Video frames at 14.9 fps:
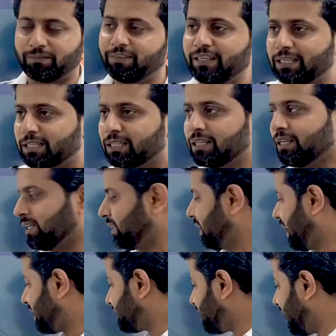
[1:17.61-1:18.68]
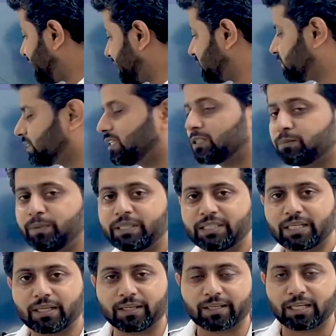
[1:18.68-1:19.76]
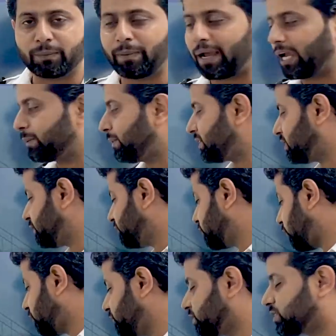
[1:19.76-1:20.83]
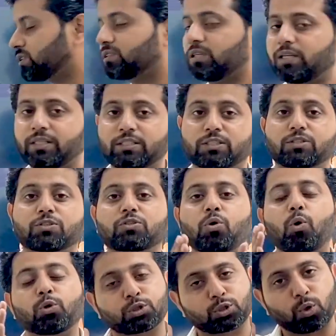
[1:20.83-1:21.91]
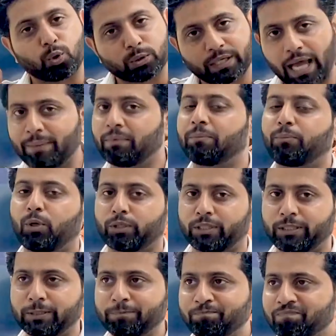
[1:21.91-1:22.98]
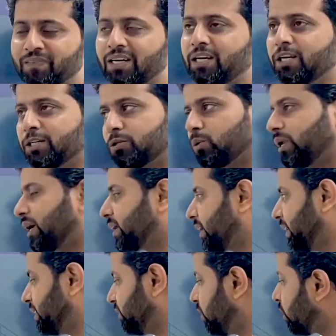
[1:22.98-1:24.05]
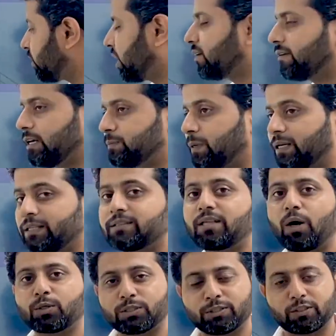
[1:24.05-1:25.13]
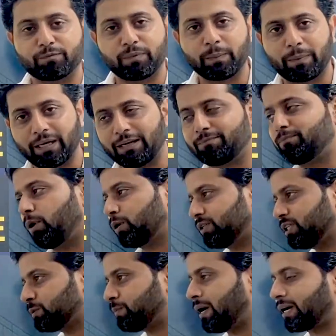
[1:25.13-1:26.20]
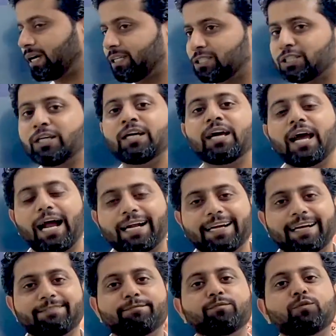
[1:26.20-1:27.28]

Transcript: are weak and that is where this basic electrical package by Chief Air Sir is so, so damn important. Today again, not hundreds but in thousands of people have bought this package and have